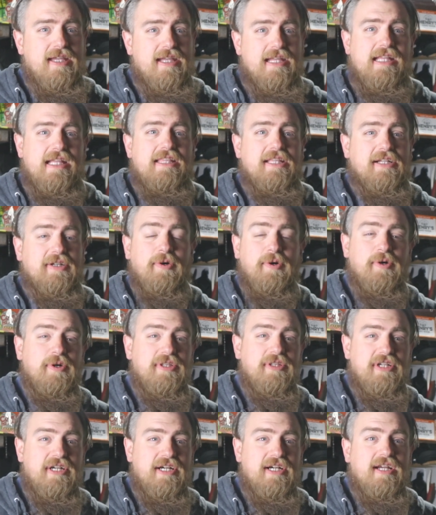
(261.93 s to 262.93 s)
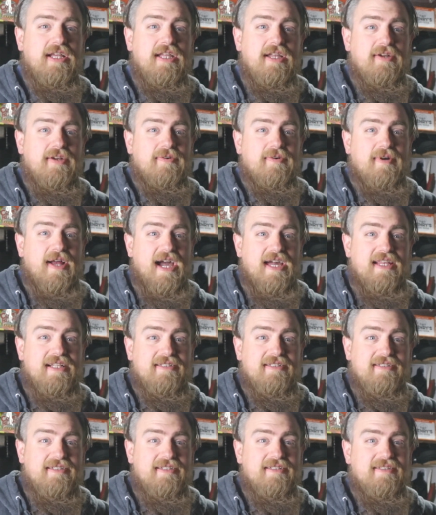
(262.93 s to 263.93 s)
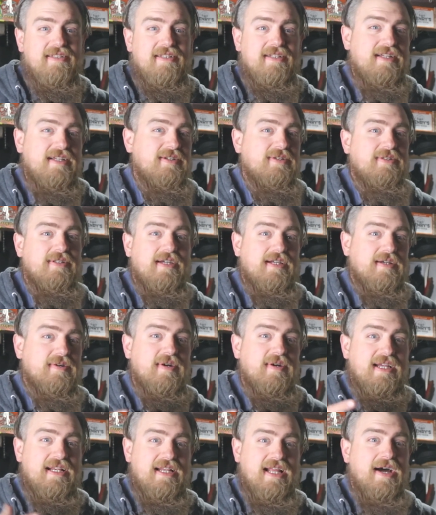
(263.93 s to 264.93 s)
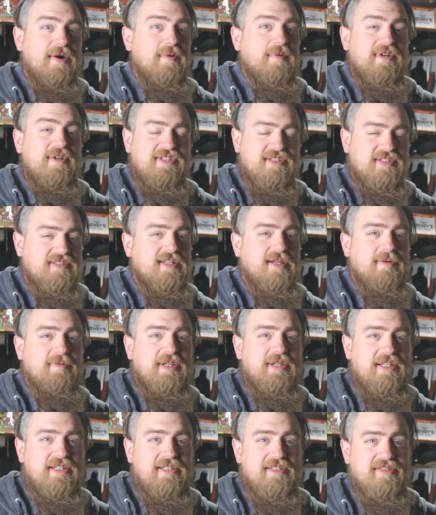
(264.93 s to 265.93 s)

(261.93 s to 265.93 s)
in the colder riding season. I know, like right now, we're just coming into